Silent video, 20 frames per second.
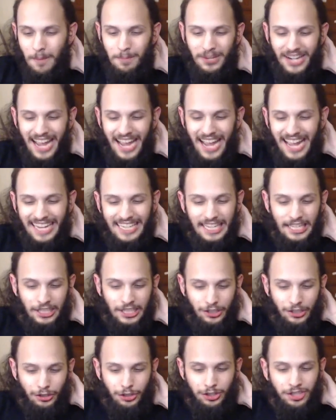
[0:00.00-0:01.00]
but I
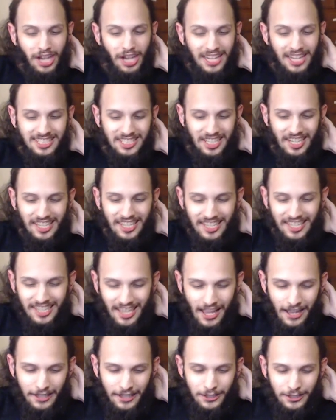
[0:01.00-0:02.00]
shudder
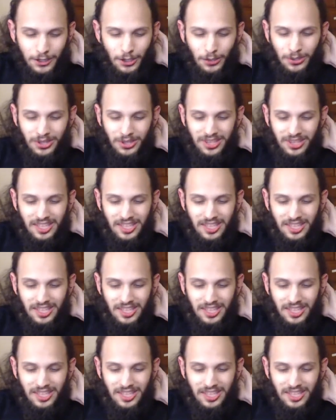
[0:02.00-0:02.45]
to